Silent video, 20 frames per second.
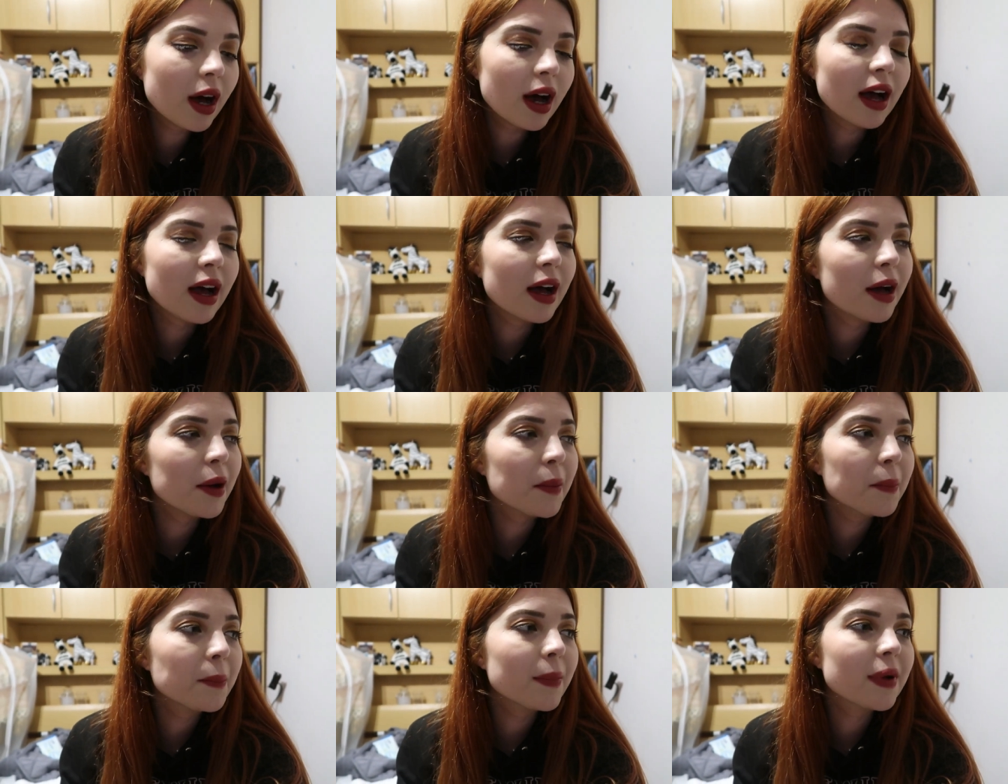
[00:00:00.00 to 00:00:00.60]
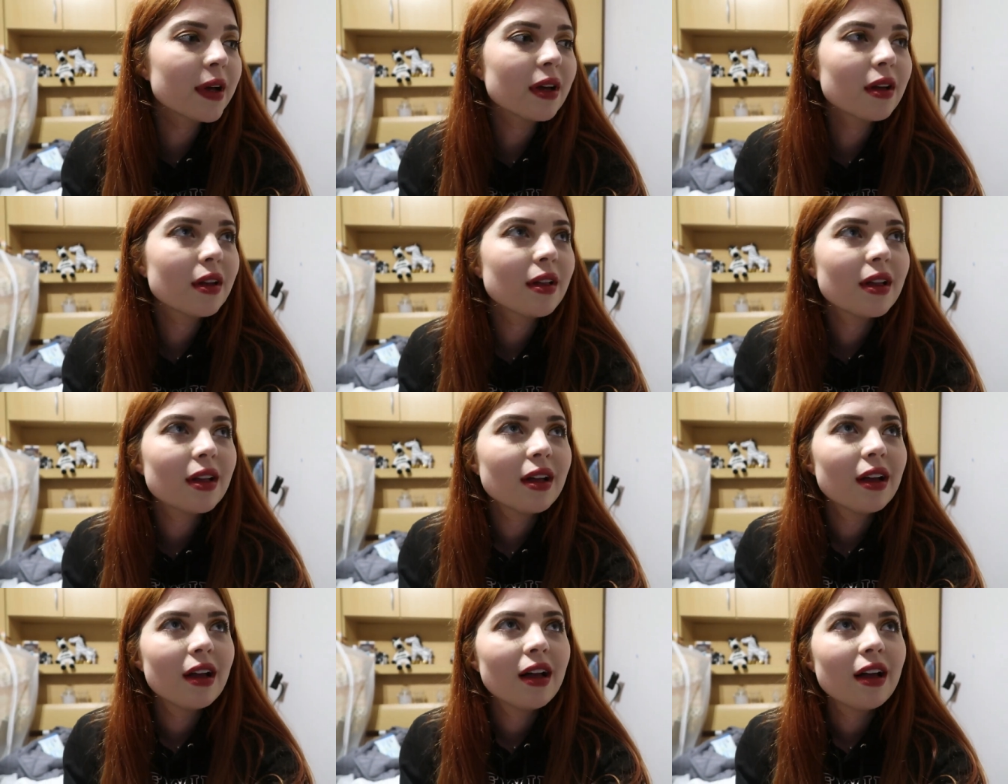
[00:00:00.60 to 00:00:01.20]

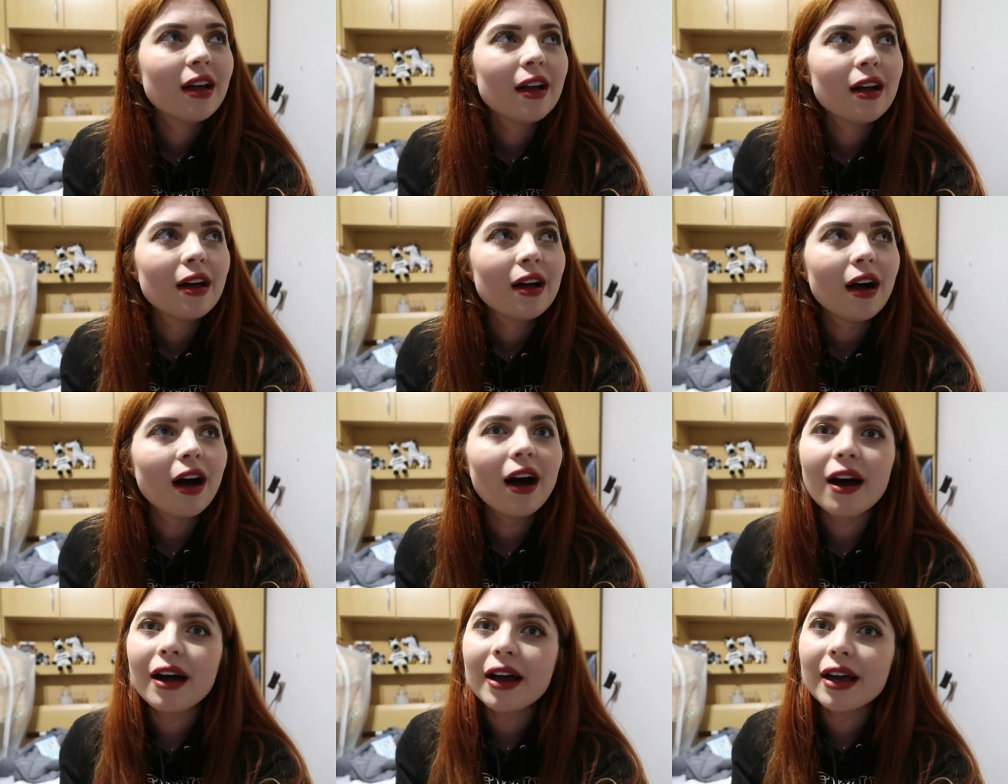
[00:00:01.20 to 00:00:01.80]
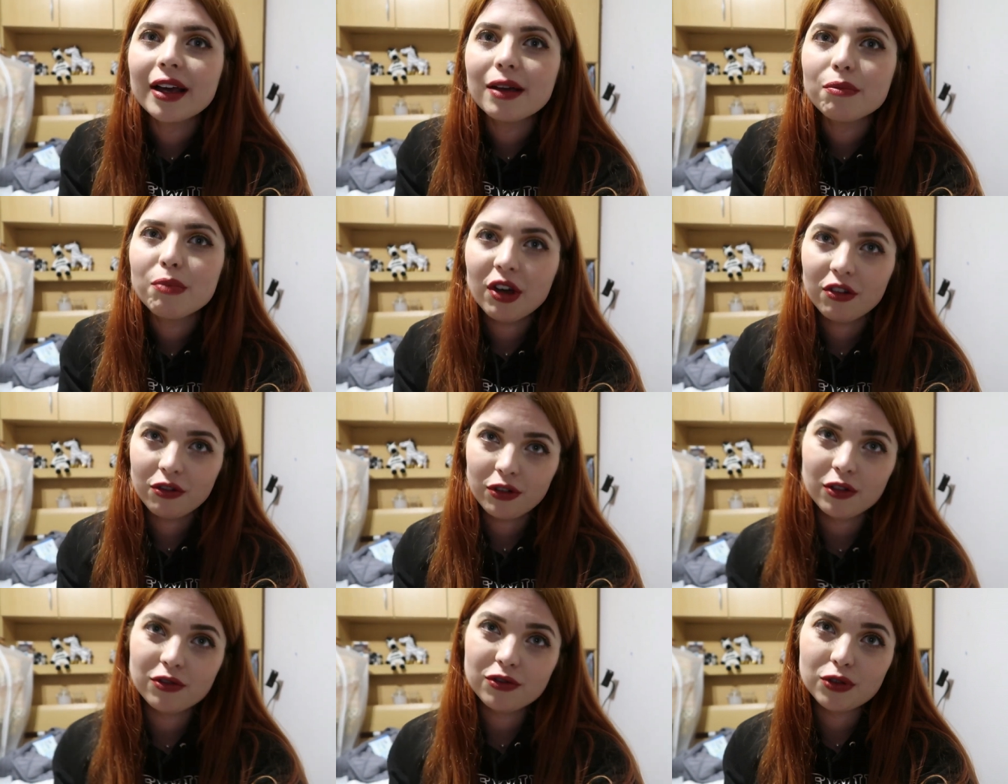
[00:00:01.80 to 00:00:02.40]
I met
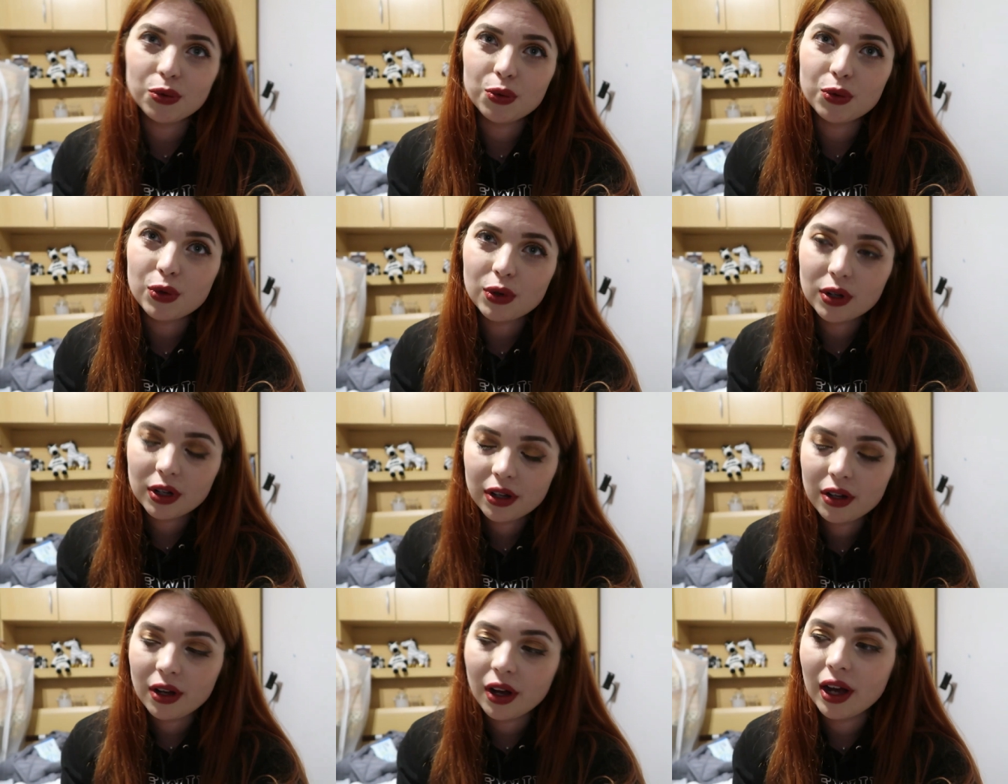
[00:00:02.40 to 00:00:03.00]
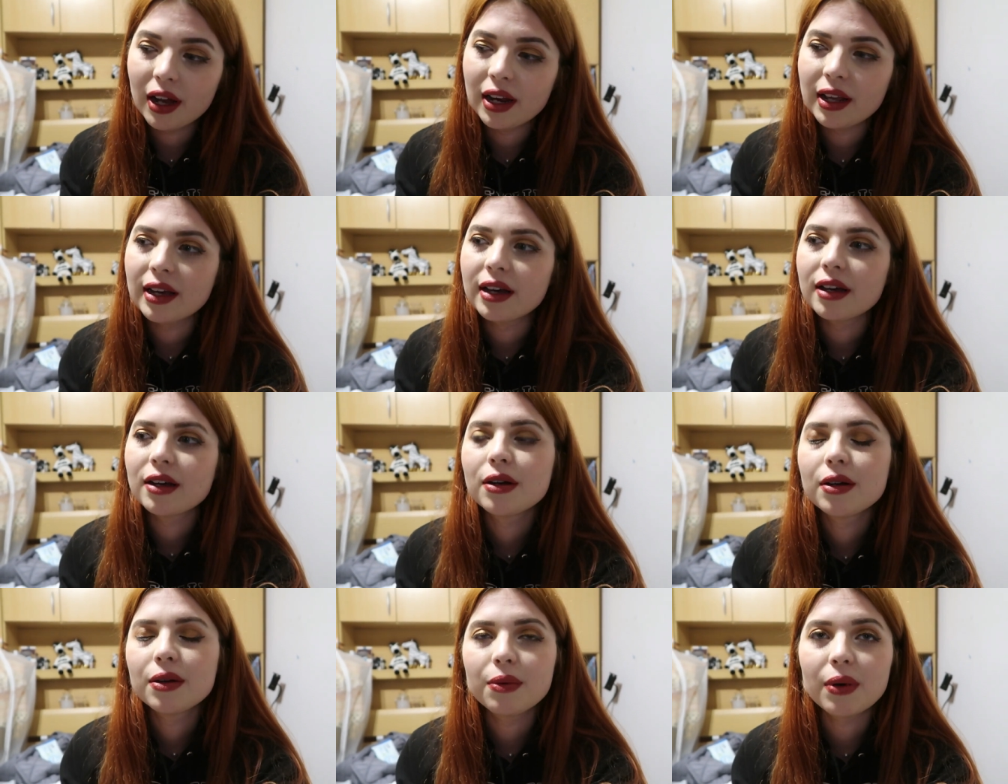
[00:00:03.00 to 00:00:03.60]
a friend for a walk earlier
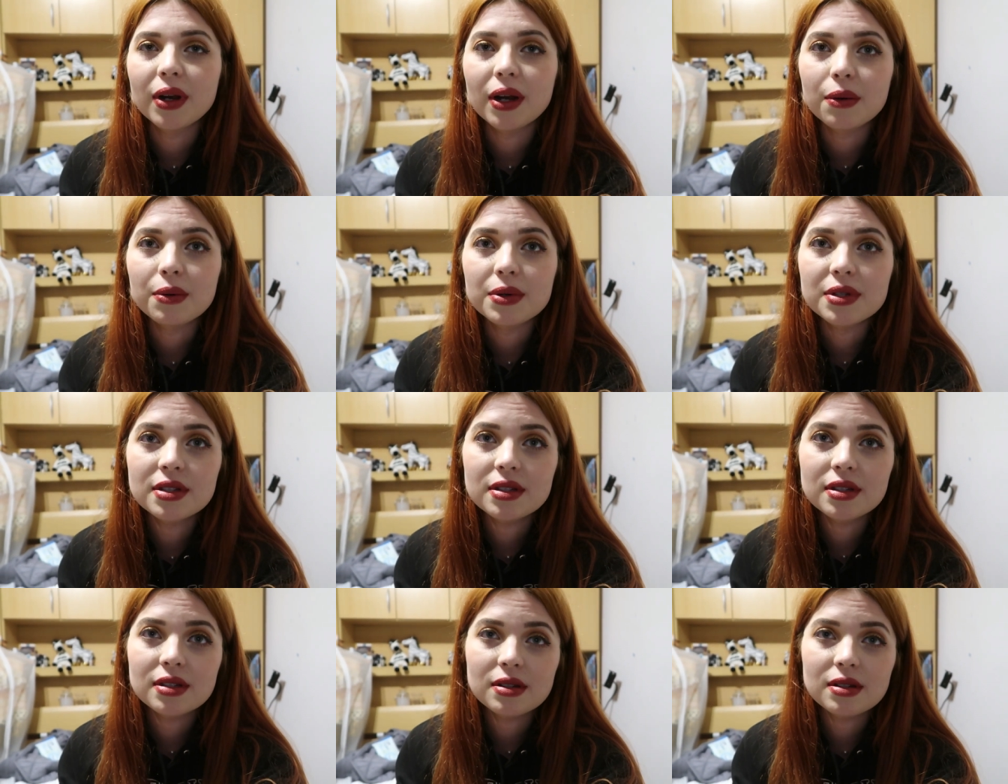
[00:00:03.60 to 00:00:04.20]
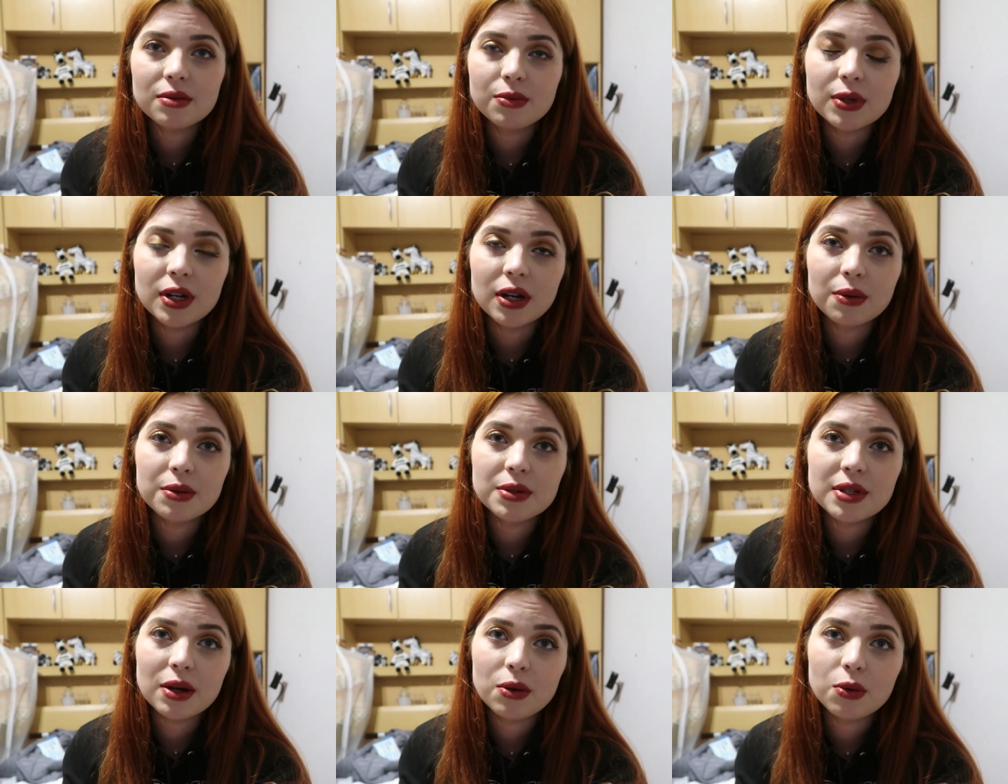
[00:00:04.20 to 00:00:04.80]
when I was
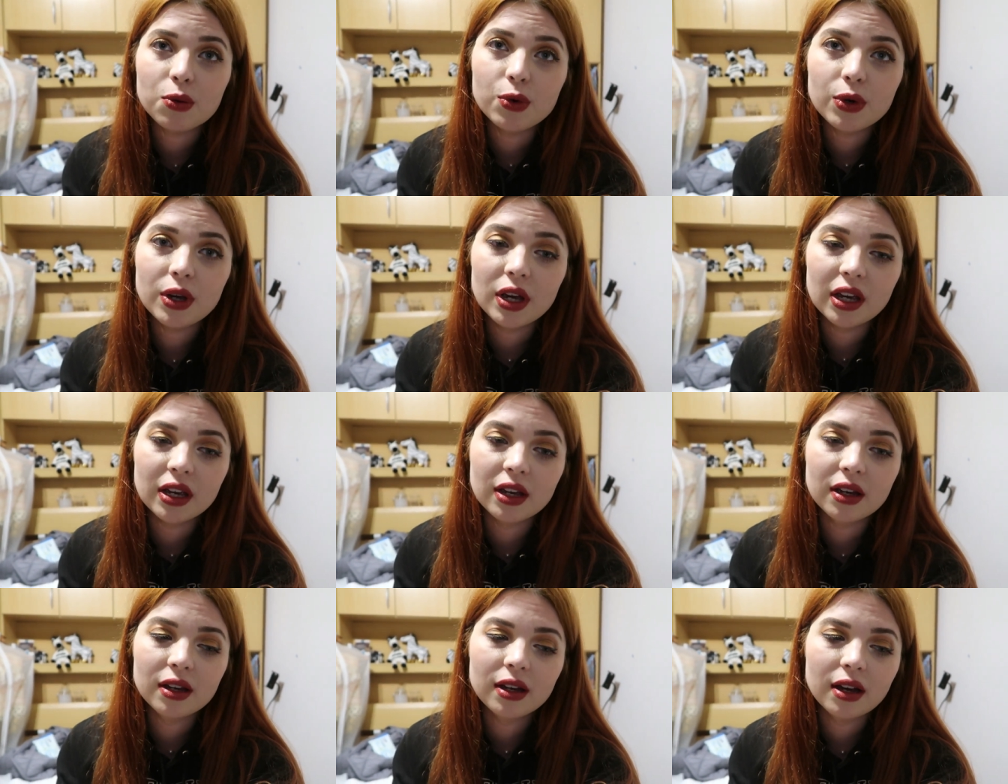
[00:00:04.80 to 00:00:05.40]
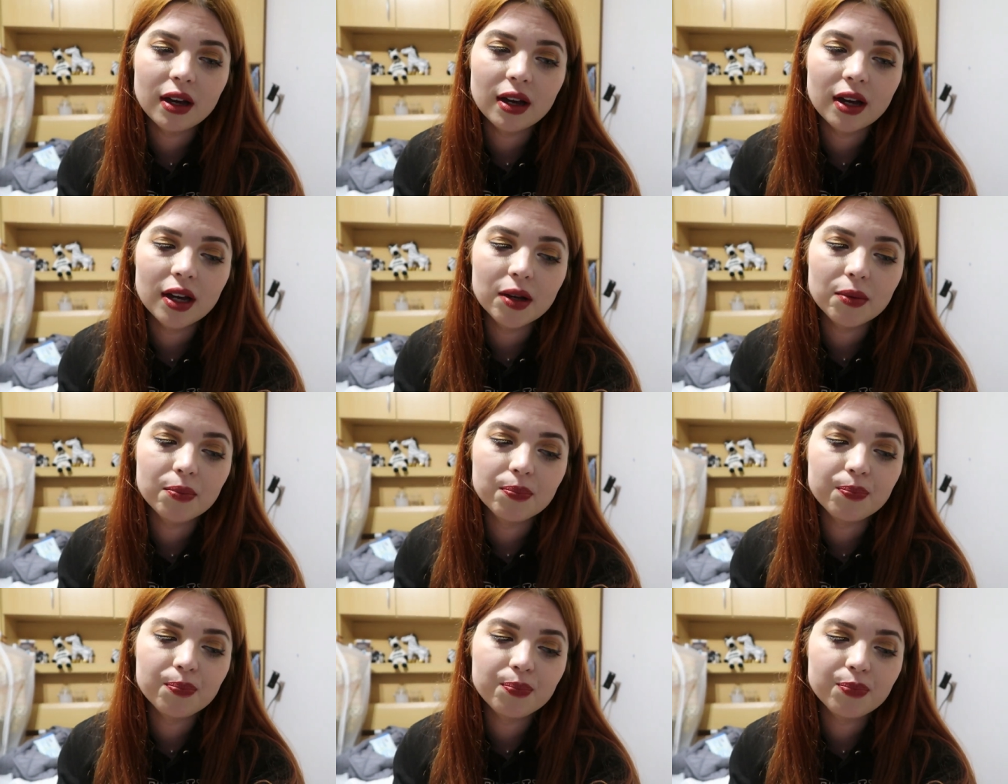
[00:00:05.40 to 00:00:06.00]
out walking,
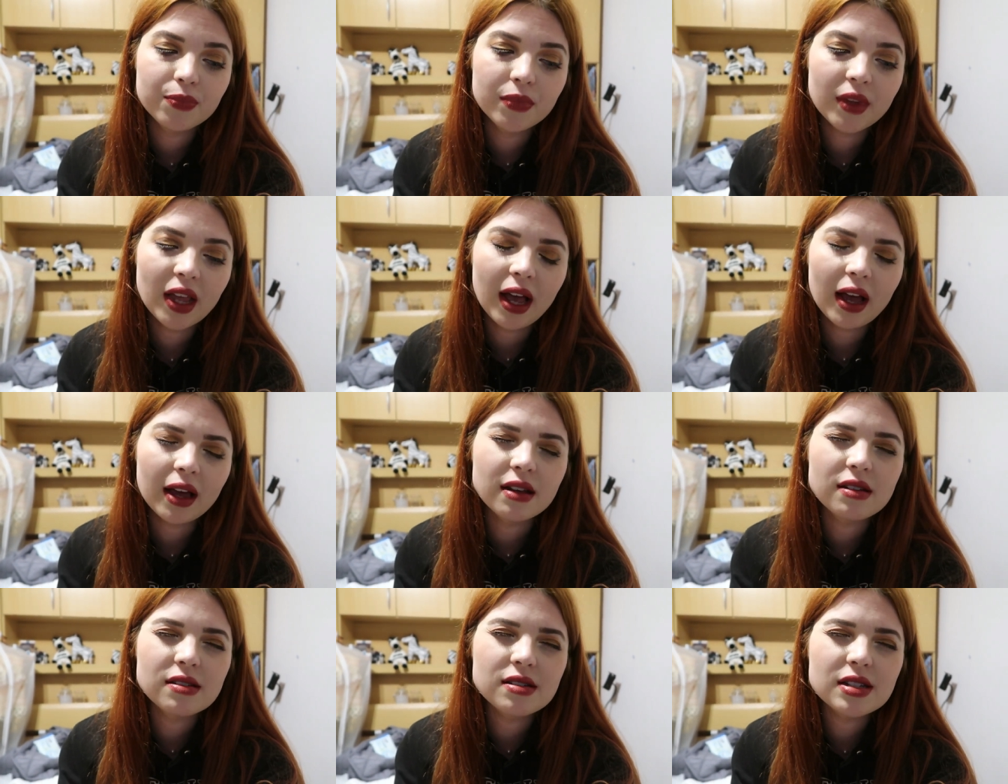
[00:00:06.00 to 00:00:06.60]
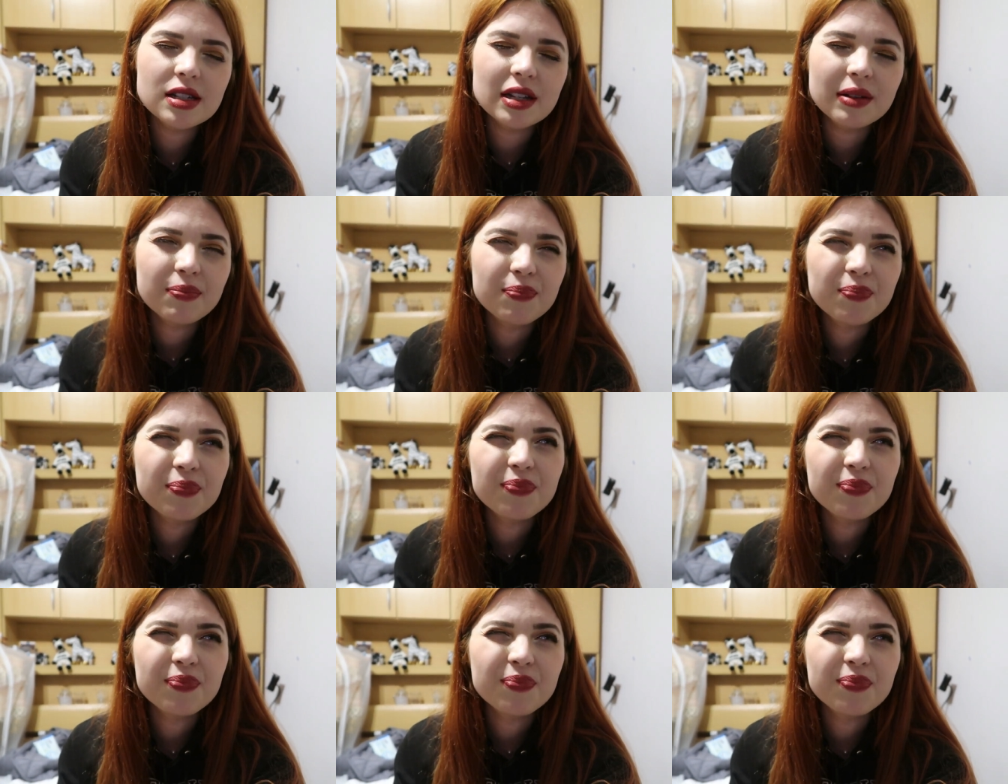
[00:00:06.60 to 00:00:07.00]
and